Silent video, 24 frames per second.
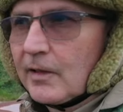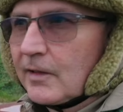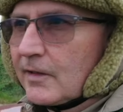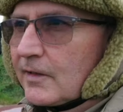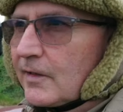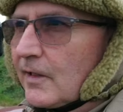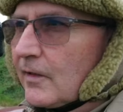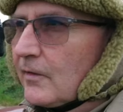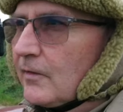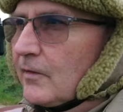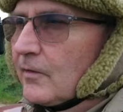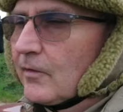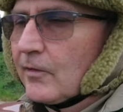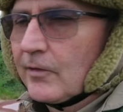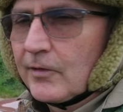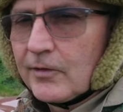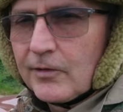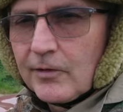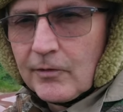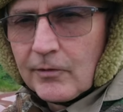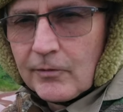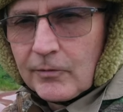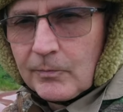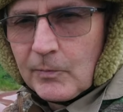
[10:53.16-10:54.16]
it's so nice
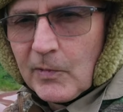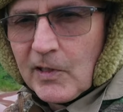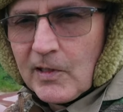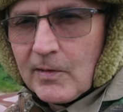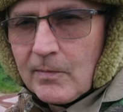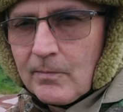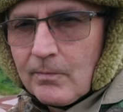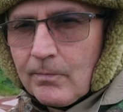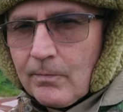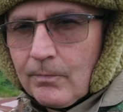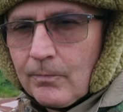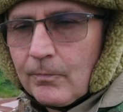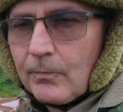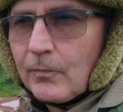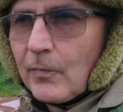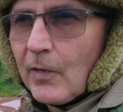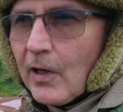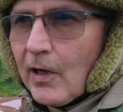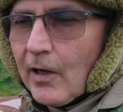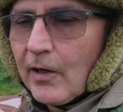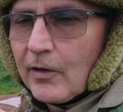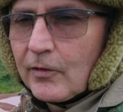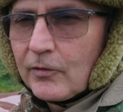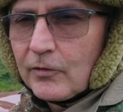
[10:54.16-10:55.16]
not being
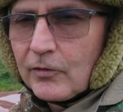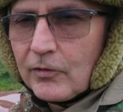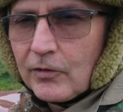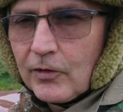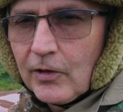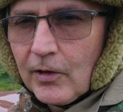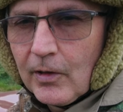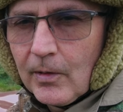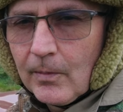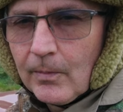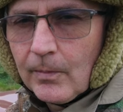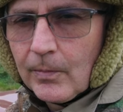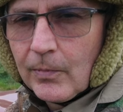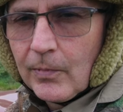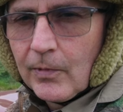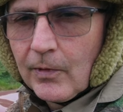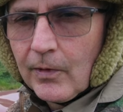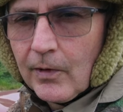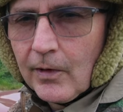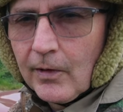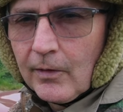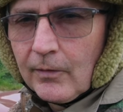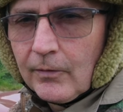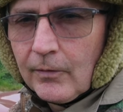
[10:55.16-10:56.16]
hunched up
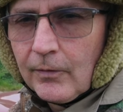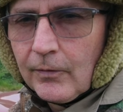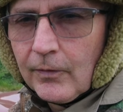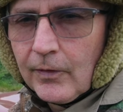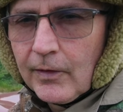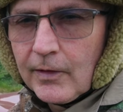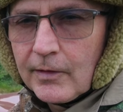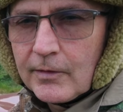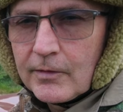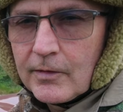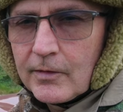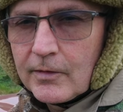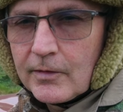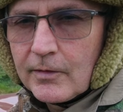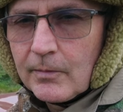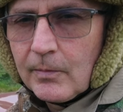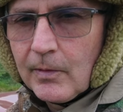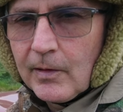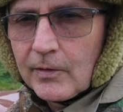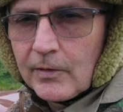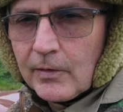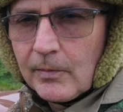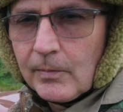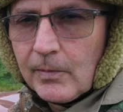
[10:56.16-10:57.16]
over things. Nice to
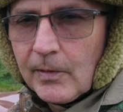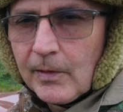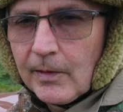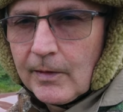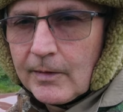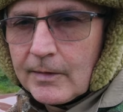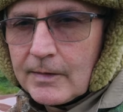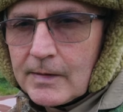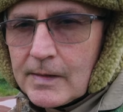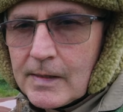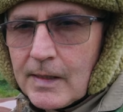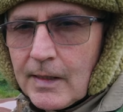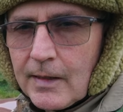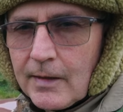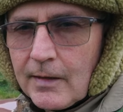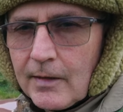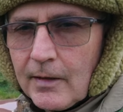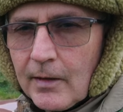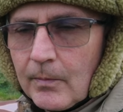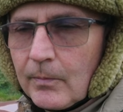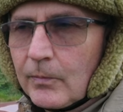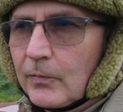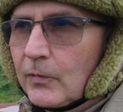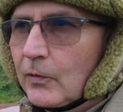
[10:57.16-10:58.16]
actually be able to stand
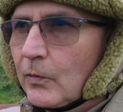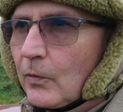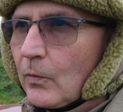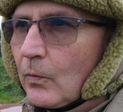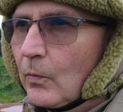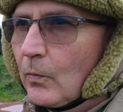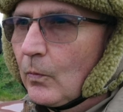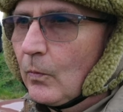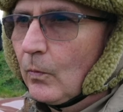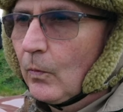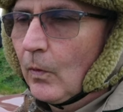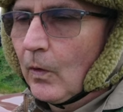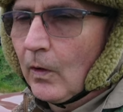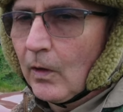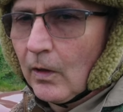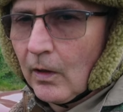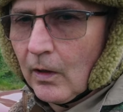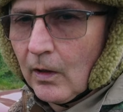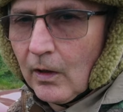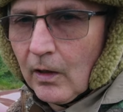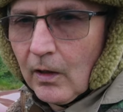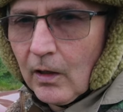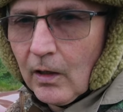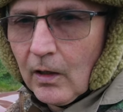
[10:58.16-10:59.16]
up tall,
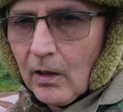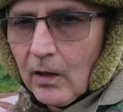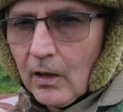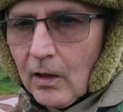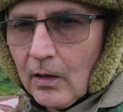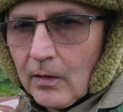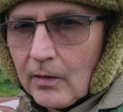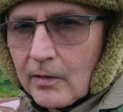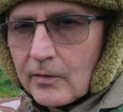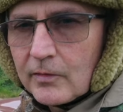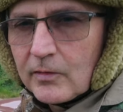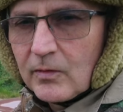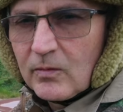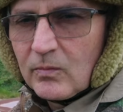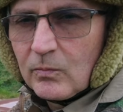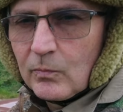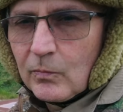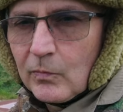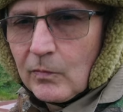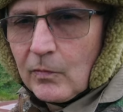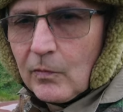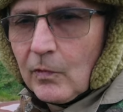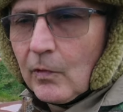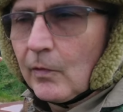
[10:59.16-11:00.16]
because I'm
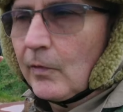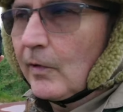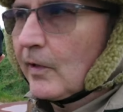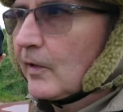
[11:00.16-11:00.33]
not